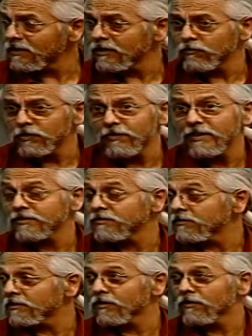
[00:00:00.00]
We've had some
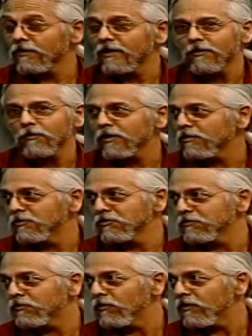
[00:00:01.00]
incredible
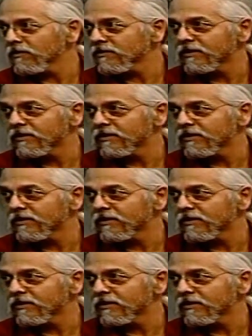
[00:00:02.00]
support.